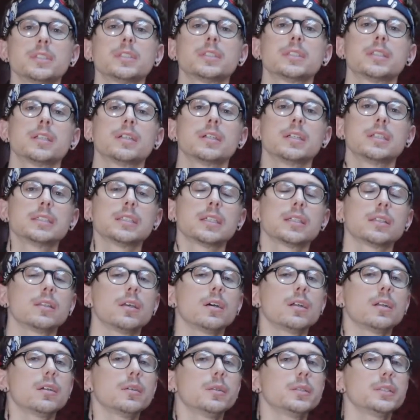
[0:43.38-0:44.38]
the series, I
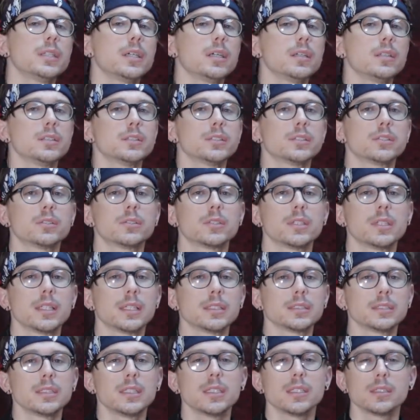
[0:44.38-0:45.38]
thought I would tell a story
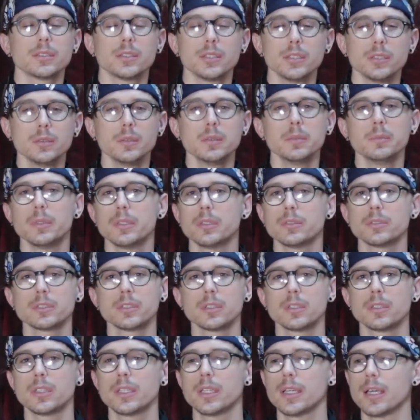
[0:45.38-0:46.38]
that's not too
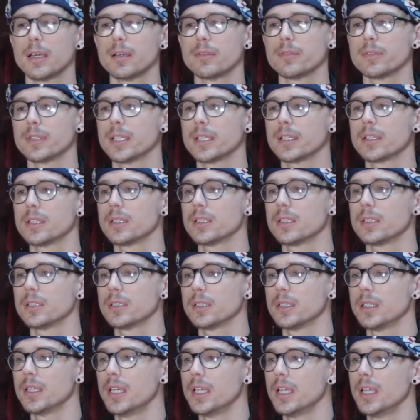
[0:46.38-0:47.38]
emotionally heavy at
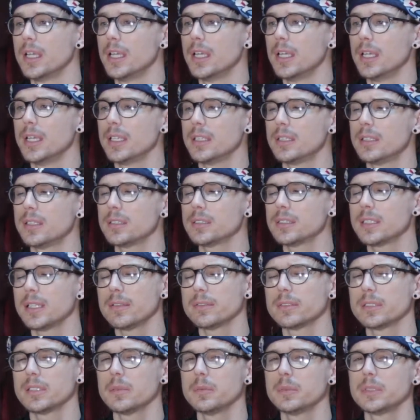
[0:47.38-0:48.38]
all. It does
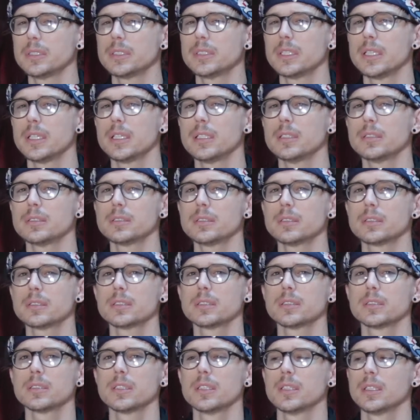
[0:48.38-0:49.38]
have some
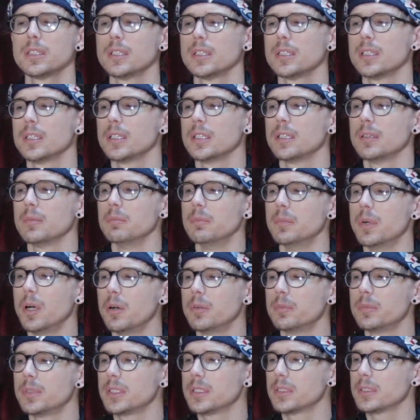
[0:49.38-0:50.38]
intense
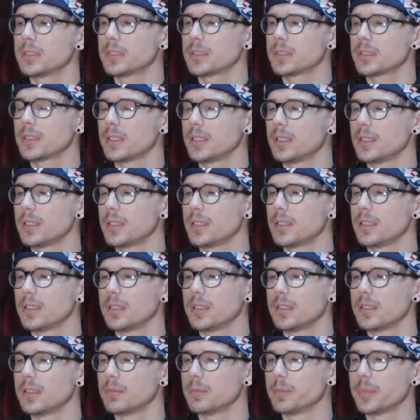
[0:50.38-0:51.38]
moments,
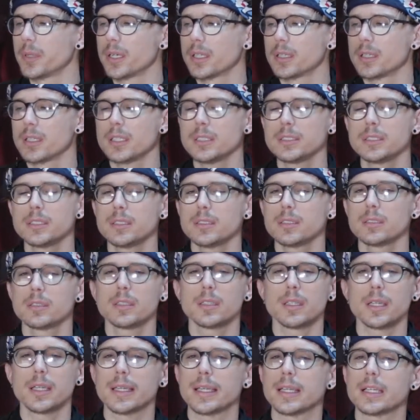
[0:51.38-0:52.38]
but unless you're
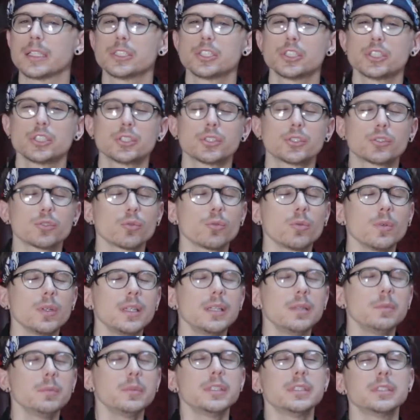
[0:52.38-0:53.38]
like
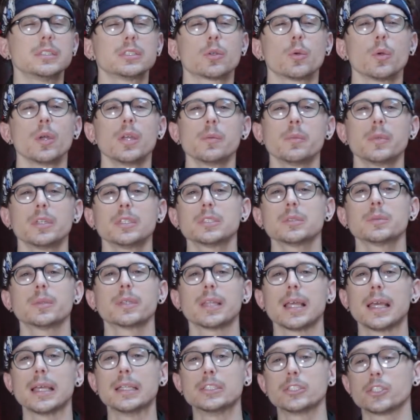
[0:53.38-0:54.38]
extremely squeamish
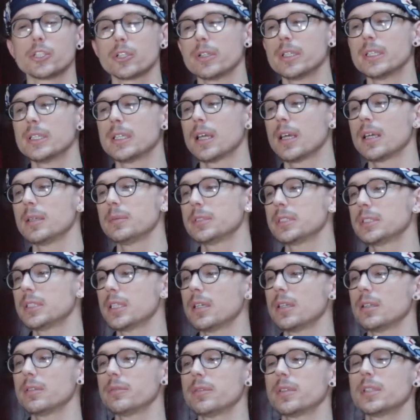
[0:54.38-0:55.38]
with injury type
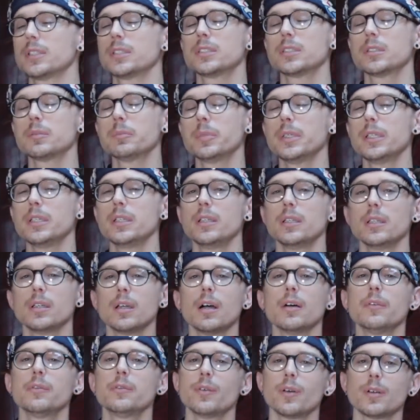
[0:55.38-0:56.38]
stuff, this should be
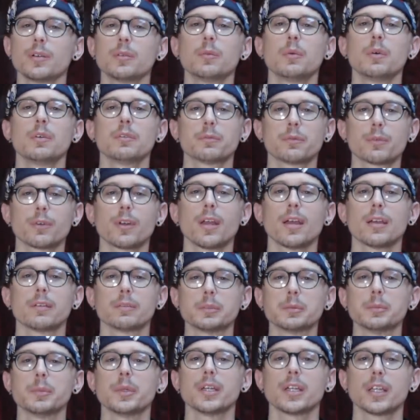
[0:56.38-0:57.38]
a fun one for
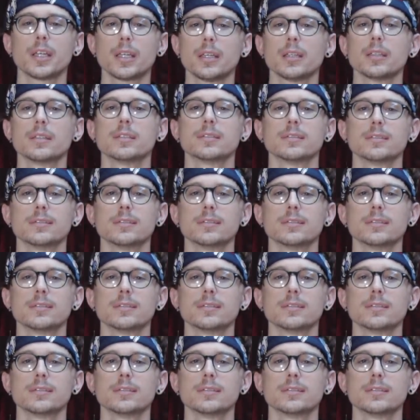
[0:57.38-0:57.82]
everybody.